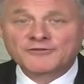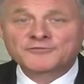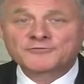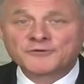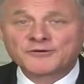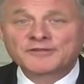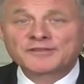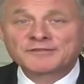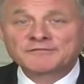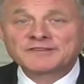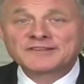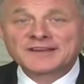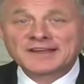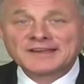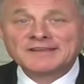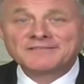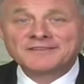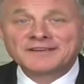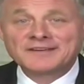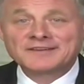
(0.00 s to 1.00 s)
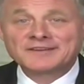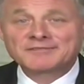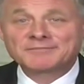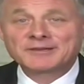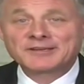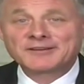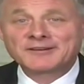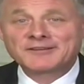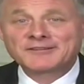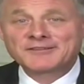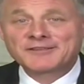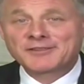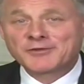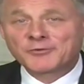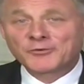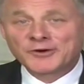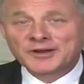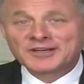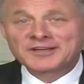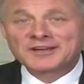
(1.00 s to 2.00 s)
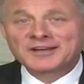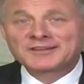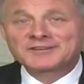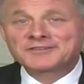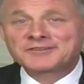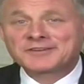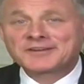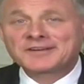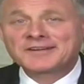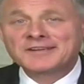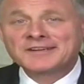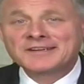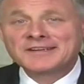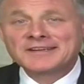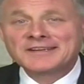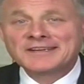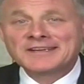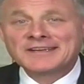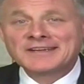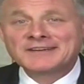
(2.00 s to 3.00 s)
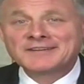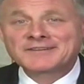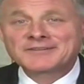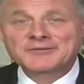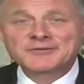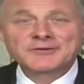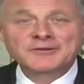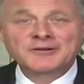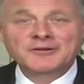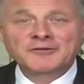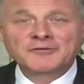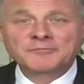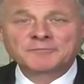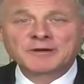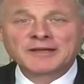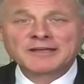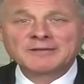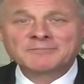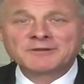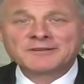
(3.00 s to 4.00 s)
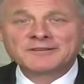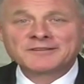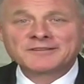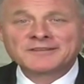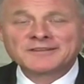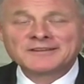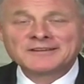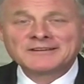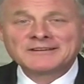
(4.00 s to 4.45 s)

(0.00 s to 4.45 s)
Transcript: worth of savings because of the reduction in student loan payments.